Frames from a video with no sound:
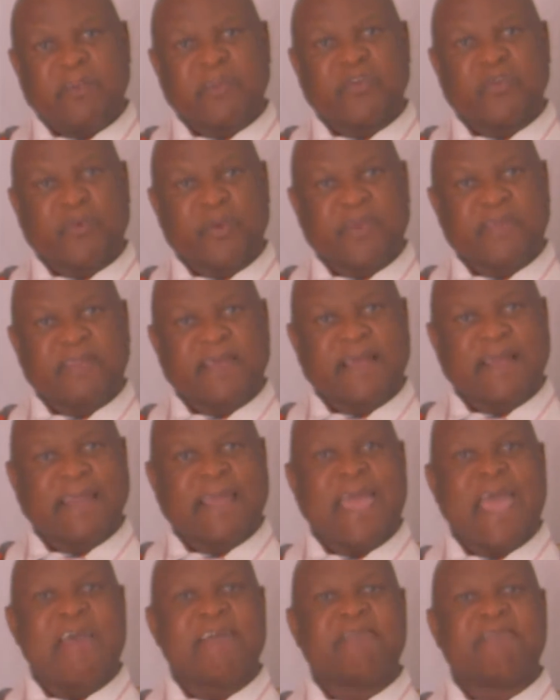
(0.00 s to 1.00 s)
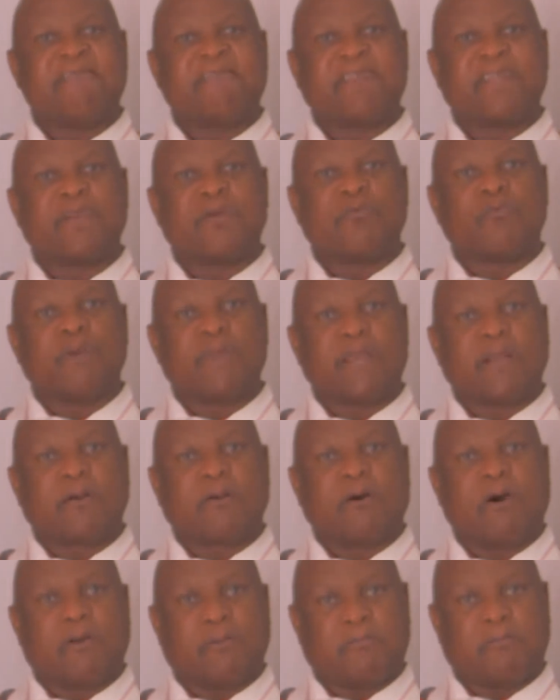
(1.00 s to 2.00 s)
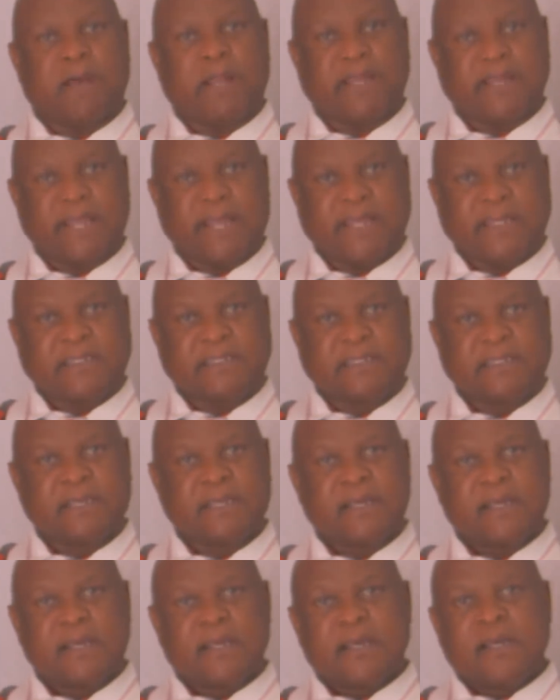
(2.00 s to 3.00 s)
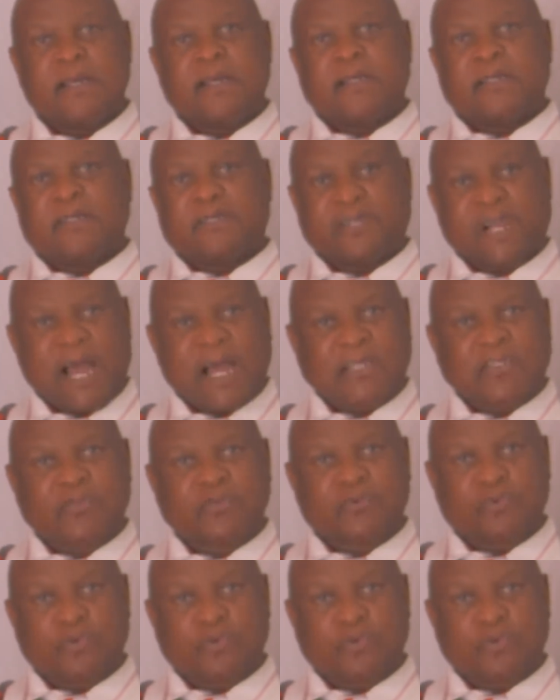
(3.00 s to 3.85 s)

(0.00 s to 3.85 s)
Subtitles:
been doing that every week on Mondays. Trucks